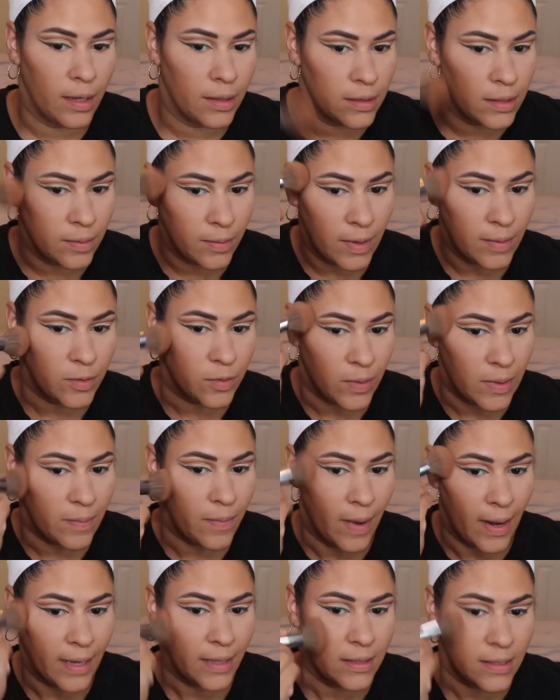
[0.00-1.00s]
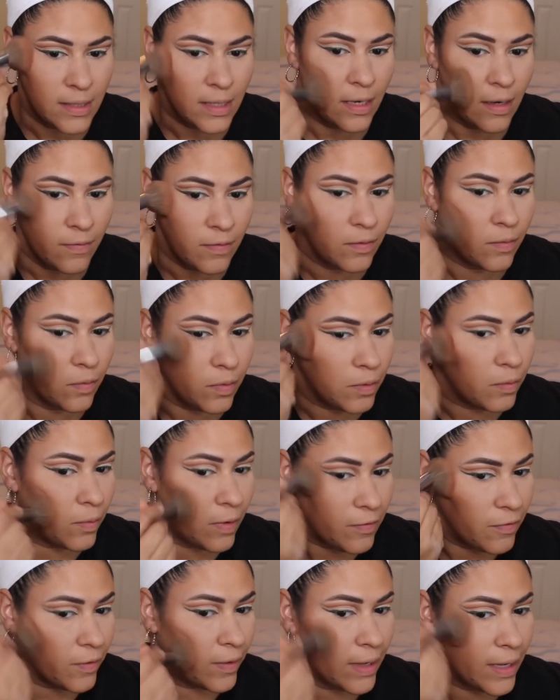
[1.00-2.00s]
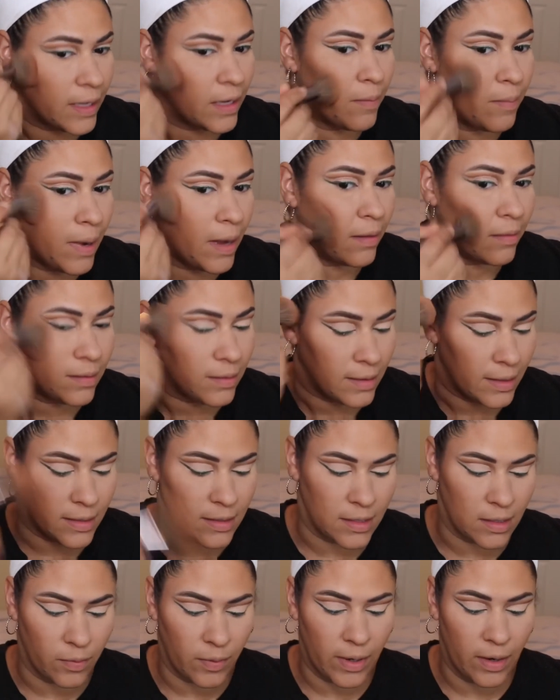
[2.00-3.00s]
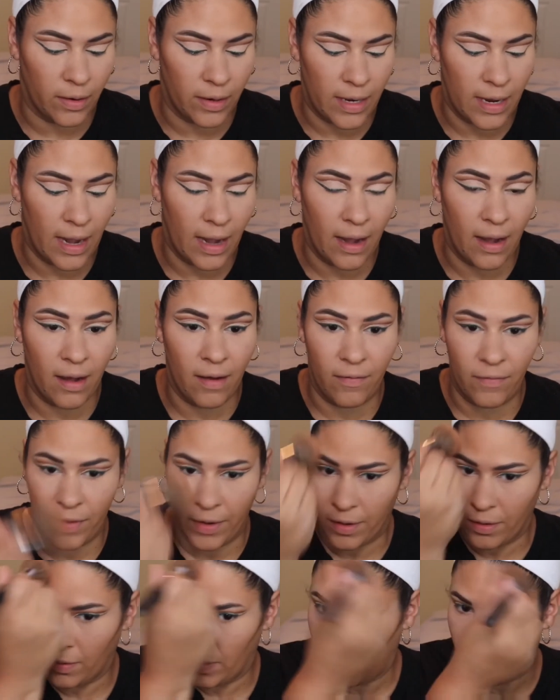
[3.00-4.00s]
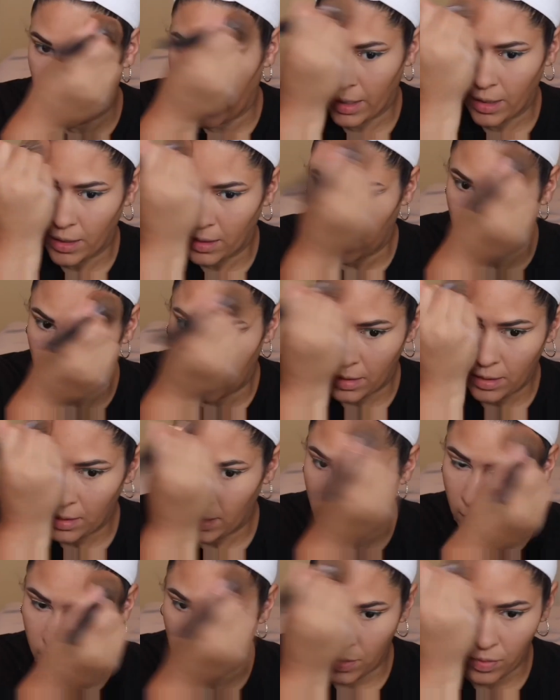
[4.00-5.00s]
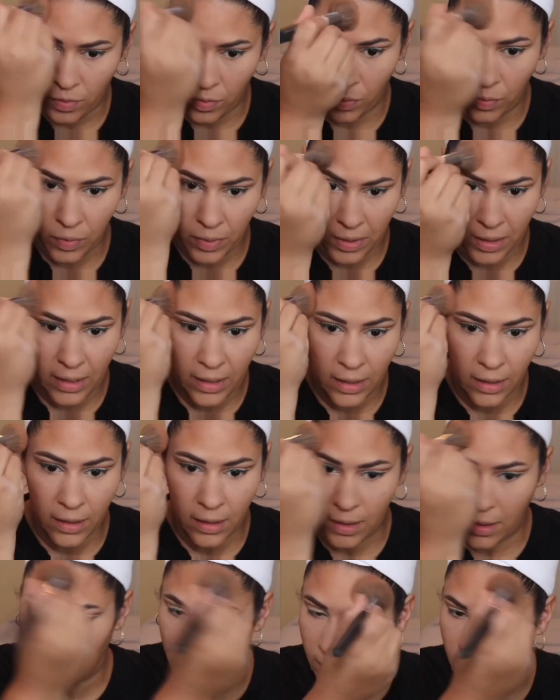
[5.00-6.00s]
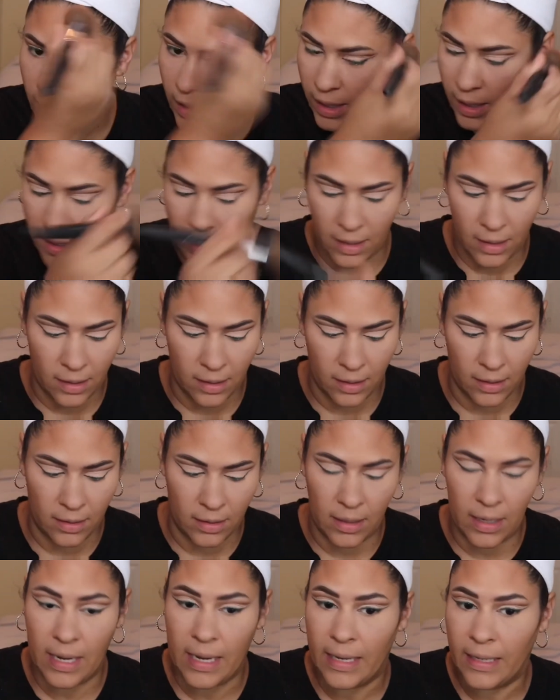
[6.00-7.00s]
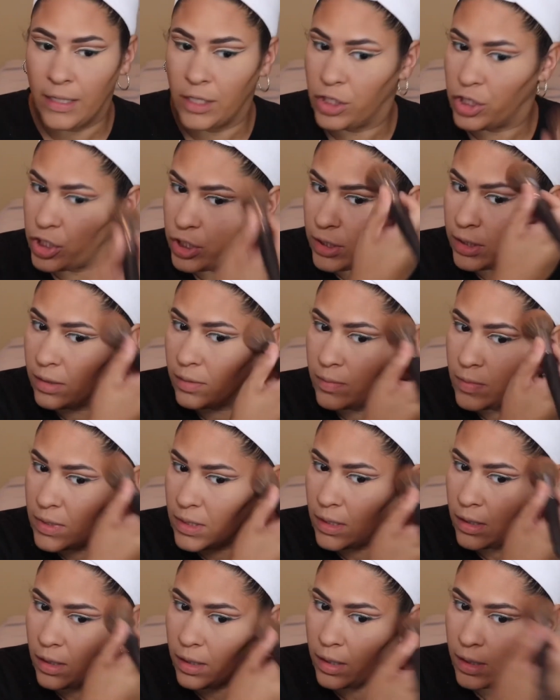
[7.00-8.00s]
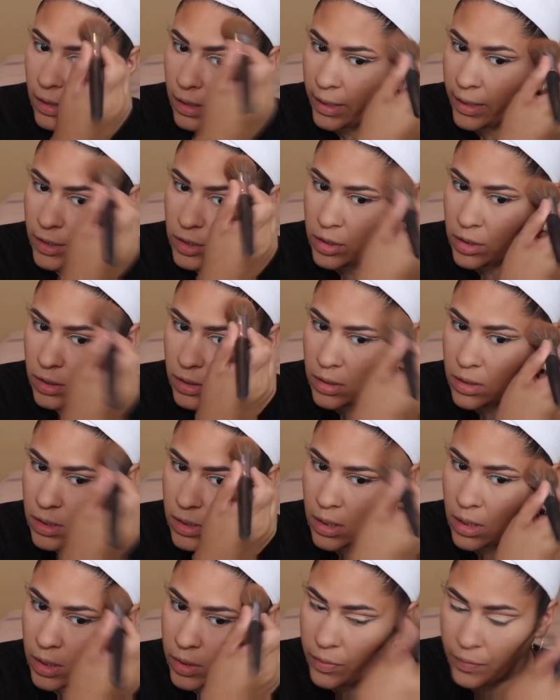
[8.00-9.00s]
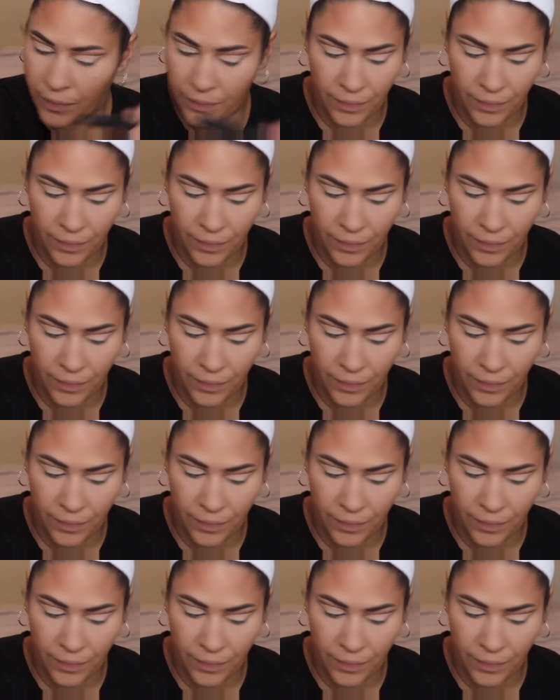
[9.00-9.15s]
sometimes we buy stuff and then we forget about the things that we already have that are like really good and like hidden gems in our collection. So